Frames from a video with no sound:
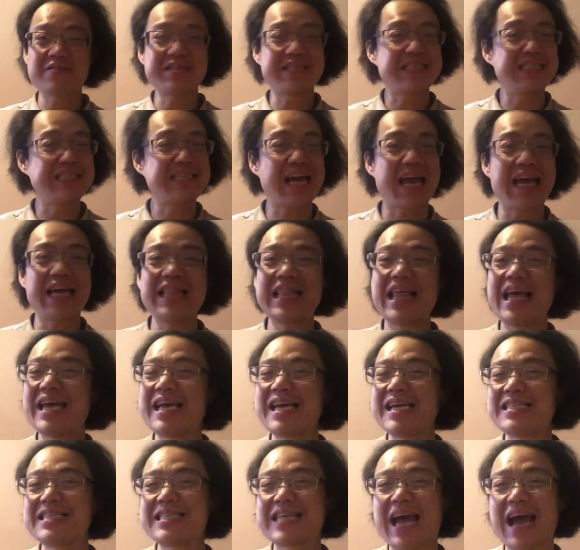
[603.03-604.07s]
stay
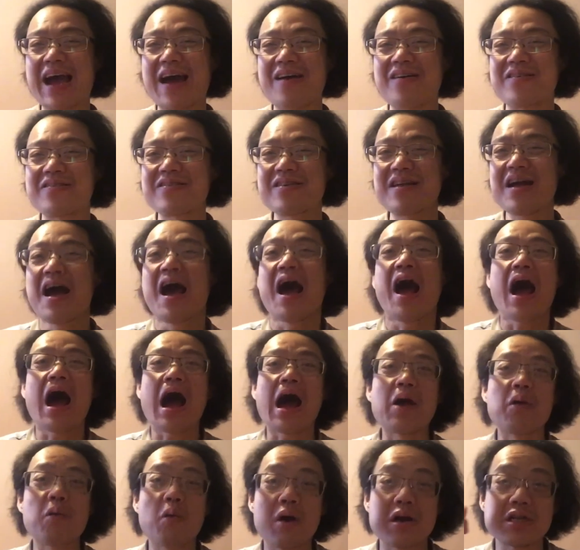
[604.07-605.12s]
laying down.
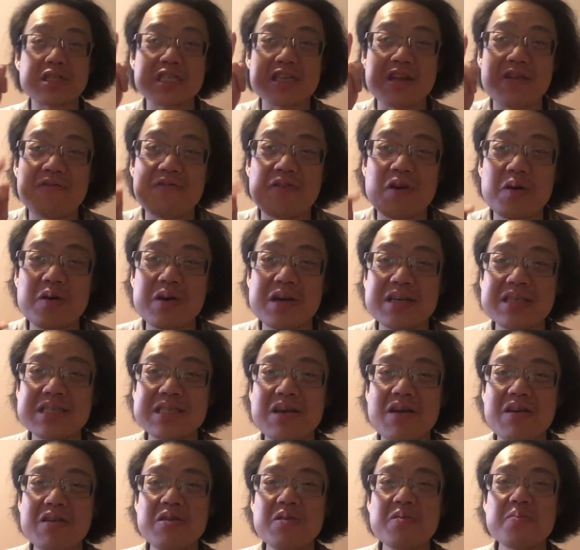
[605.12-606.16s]
I want you to focus
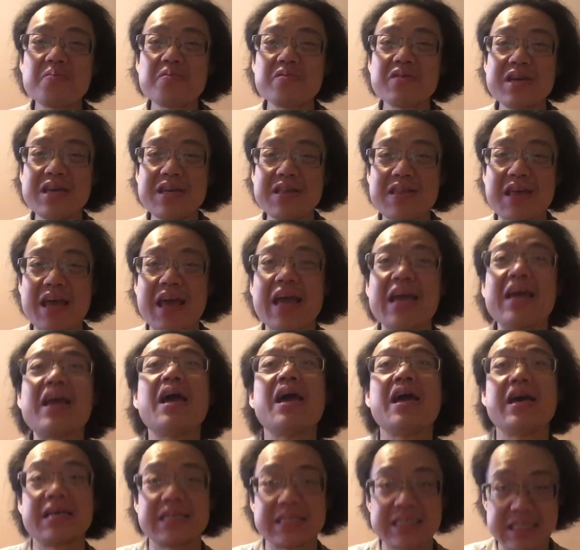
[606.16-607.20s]
on your breathing,
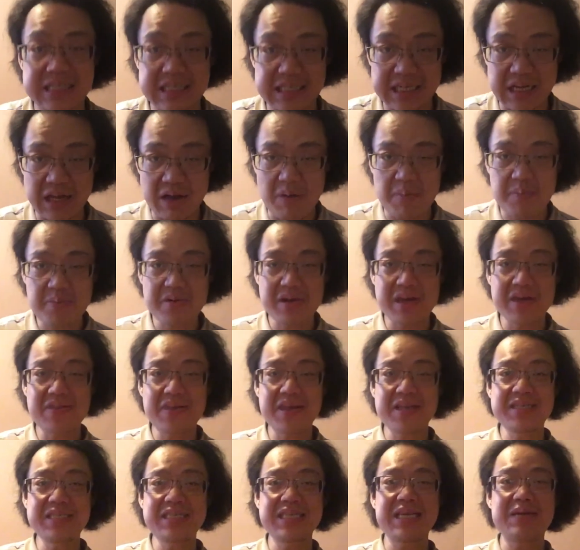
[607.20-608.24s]
still
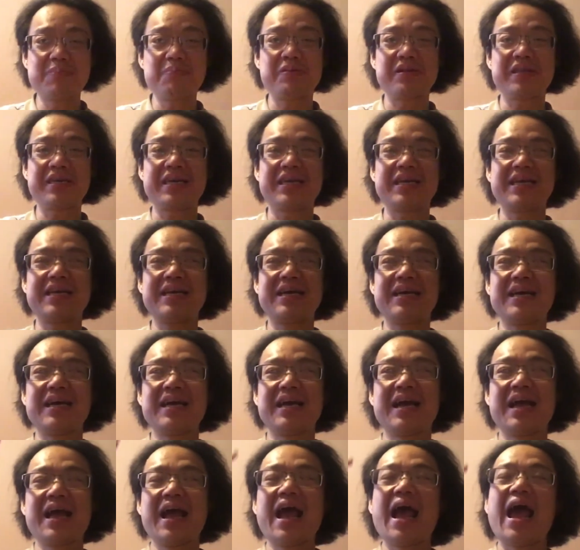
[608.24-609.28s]
breathing deeply.
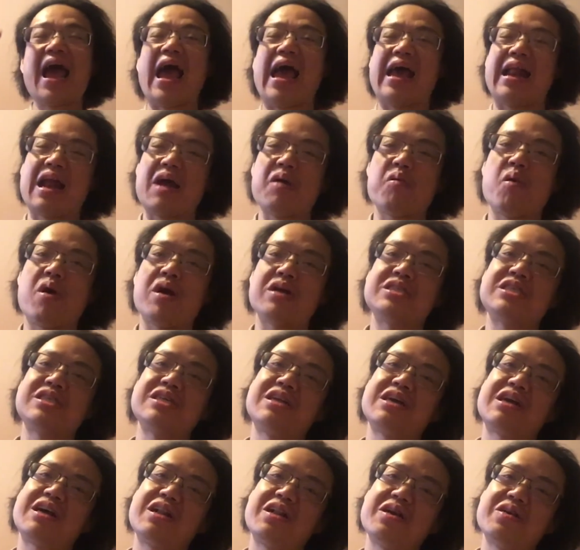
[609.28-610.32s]
And I want you to
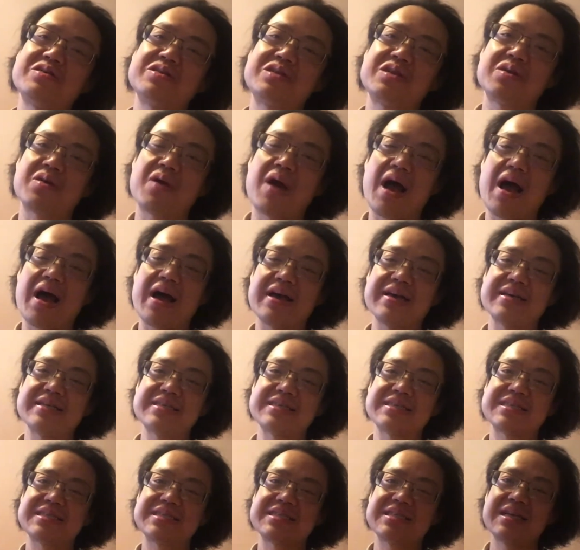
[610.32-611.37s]
close your
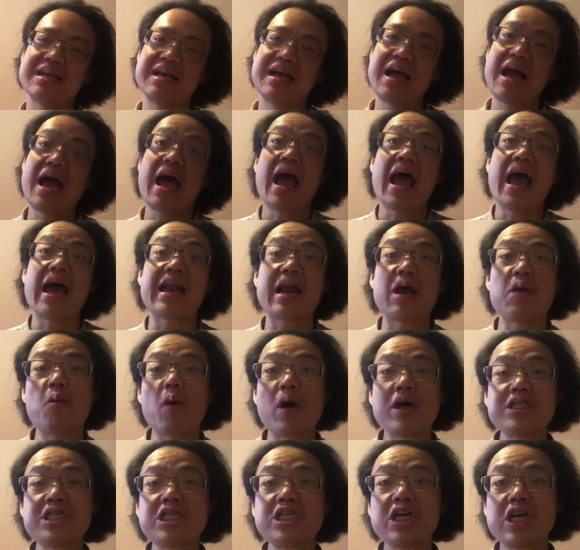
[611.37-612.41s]
eyes. And I
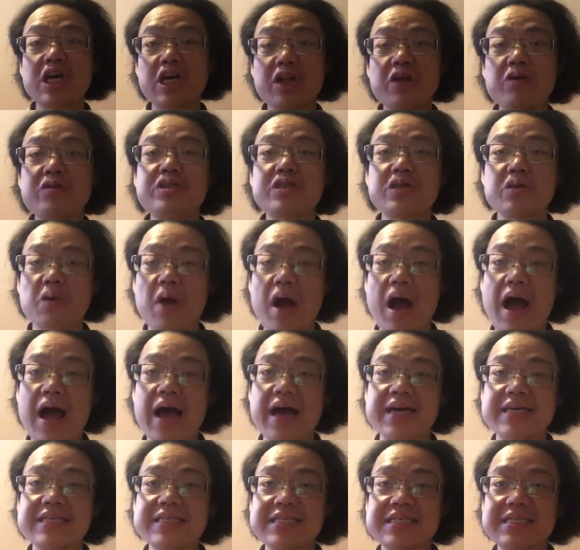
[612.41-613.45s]
want you to close your
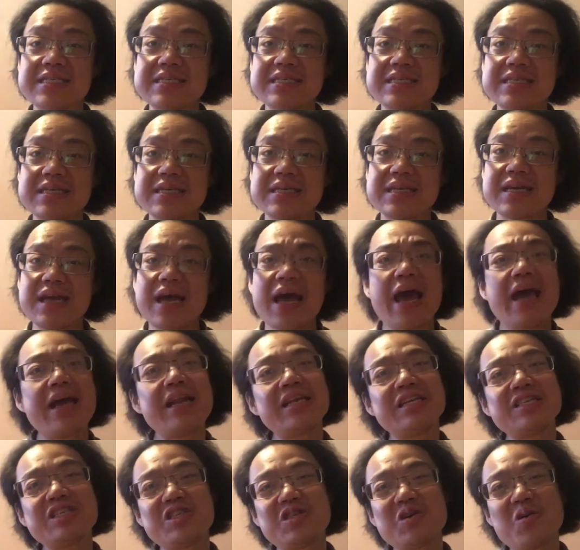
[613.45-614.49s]
eyes and
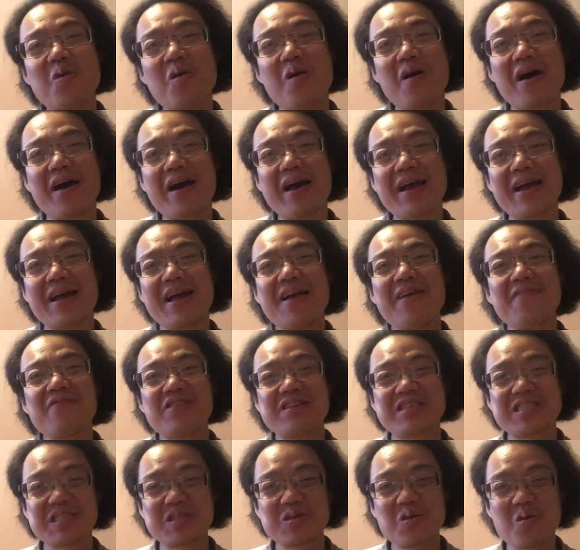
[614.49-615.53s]
enjoy the
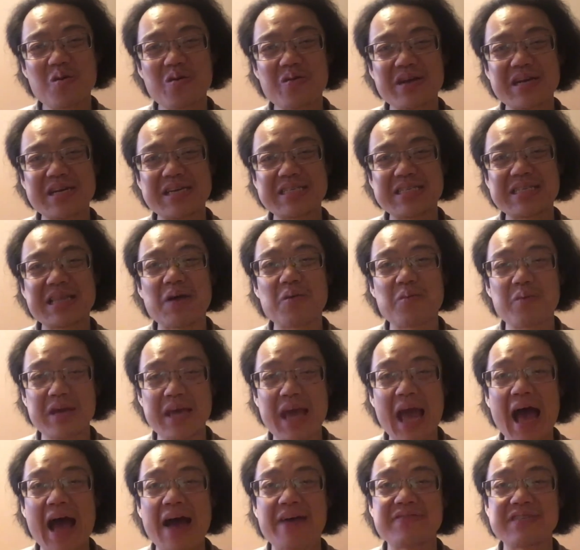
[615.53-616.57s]
stories that we
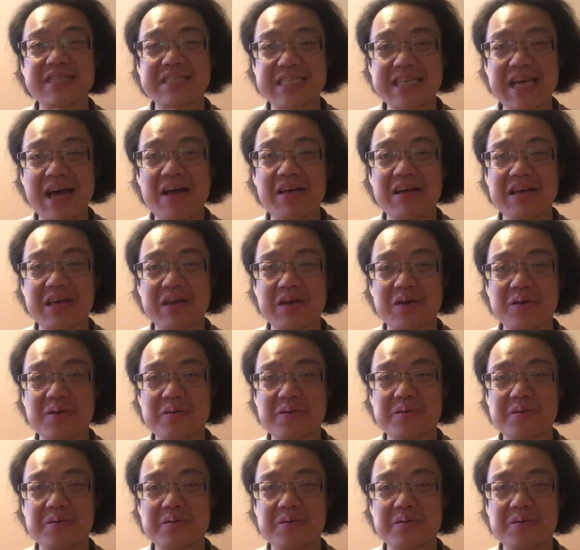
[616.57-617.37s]
have to tell you.